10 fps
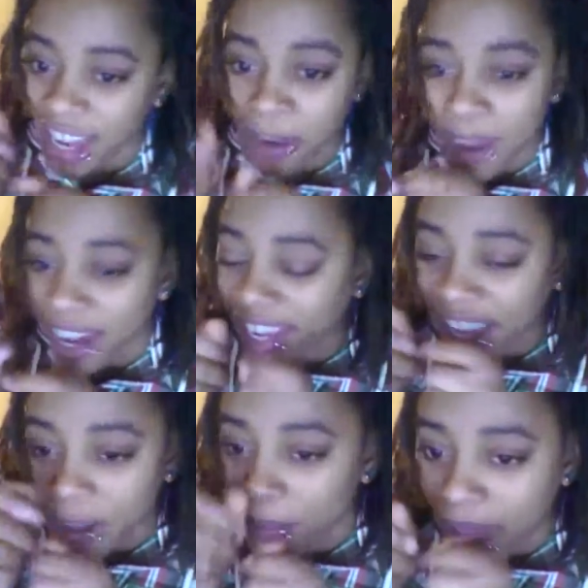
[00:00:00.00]
Everybody
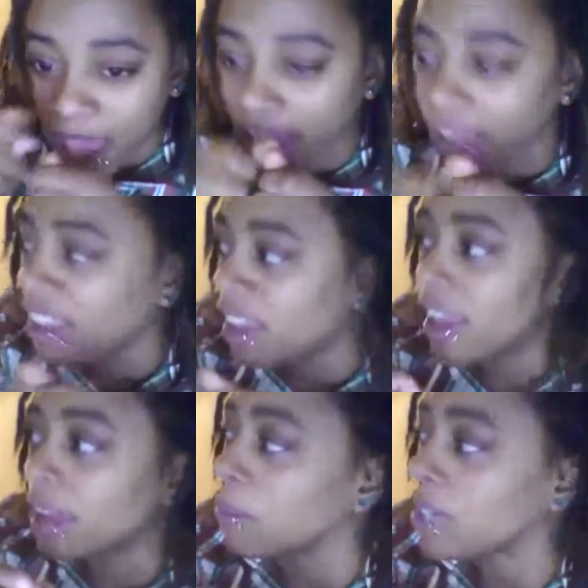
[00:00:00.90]
come back
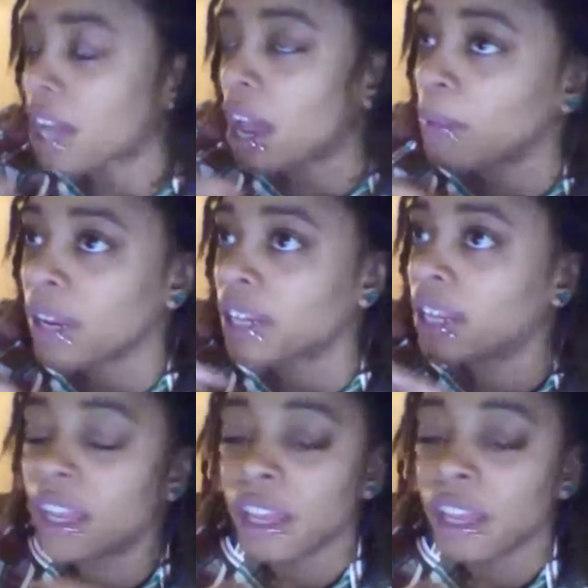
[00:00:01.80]
and be coming in